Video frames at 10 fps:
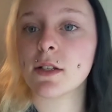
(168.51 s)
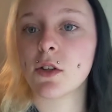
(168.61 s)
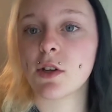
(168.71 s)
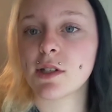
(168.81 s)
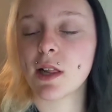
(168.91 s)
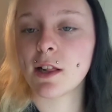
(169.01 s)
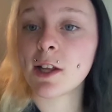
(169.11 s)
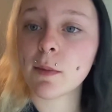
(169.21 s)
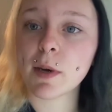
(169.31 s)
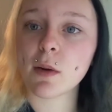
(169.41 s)
So there's a
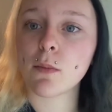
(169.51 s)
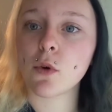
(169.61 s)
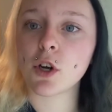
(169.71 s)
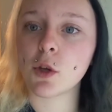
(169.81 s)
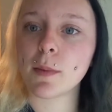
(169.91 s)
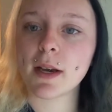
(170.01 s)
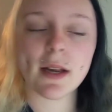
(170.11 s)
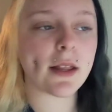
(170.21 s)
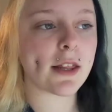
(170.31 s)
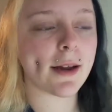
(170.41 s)
little bit more
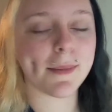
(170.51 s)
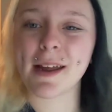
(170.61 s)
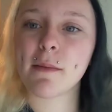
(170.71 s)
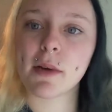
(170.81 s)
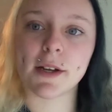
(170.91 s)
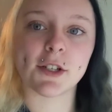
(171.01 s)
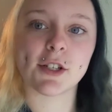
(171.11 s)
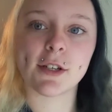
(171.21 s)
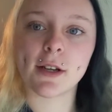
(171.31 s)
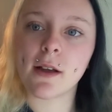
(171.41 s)
humidity in there, but not
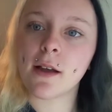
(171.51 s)
much.